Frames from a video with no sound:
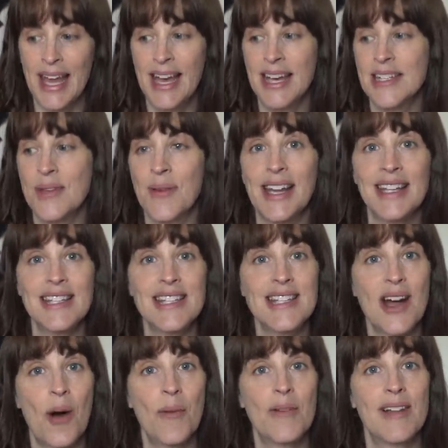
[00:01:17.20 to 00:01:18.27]
So we're going to
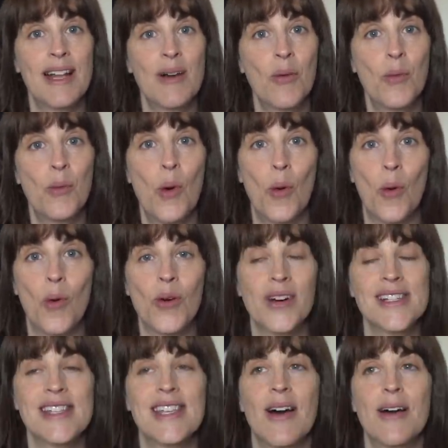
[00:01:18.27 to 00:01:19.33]
start with a little
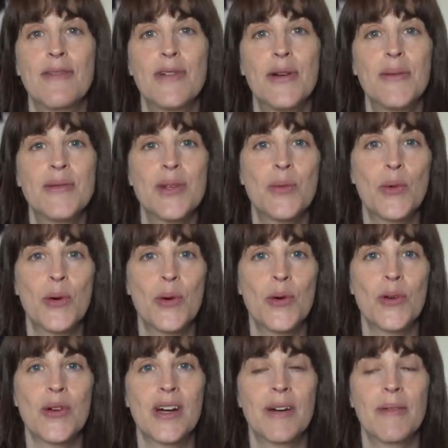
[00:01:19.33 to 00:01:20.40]
walk. So I filmed a
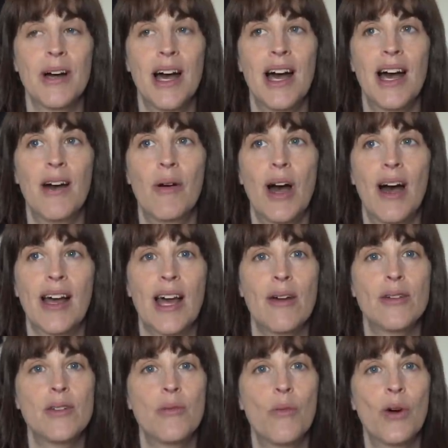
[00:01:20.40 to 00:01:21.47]
walk. I
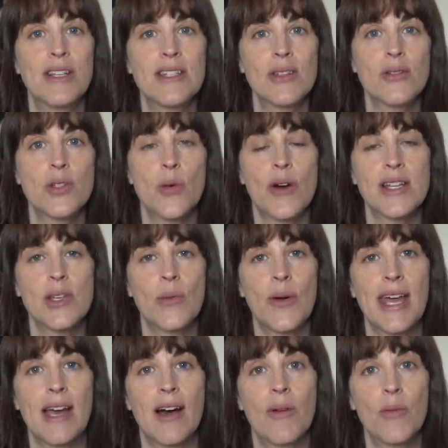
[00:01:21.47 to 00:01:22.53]
go once or twice a
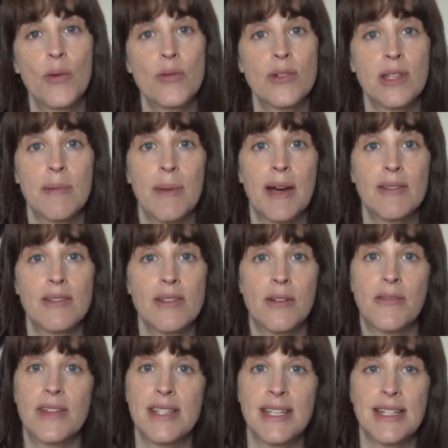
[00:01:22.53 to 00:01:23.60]
week. I walk to the post
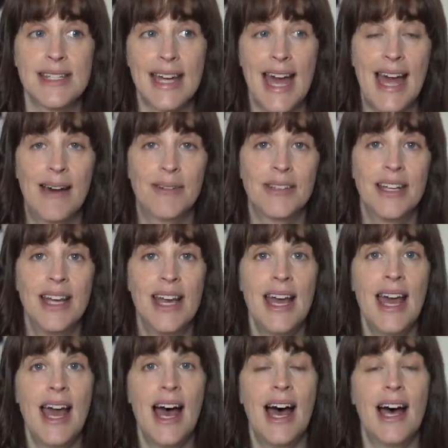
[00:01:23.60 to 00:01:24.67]
office in town
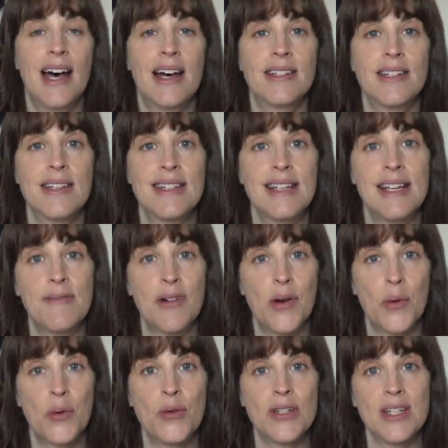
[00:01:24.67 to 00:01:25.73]
to deliver
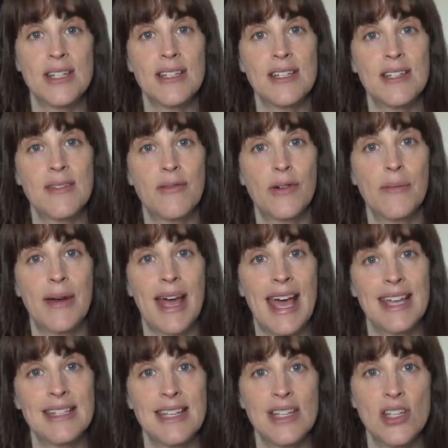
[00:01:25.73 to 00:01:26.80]
orders for my
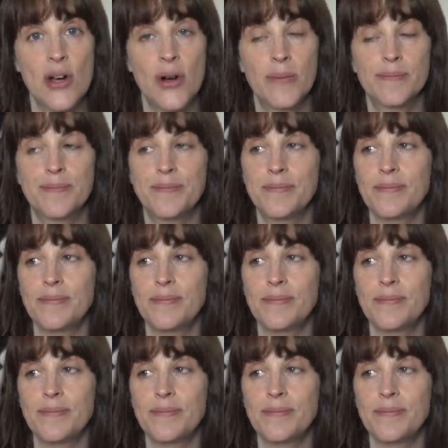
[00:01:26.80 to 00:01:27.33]
Etsy shop,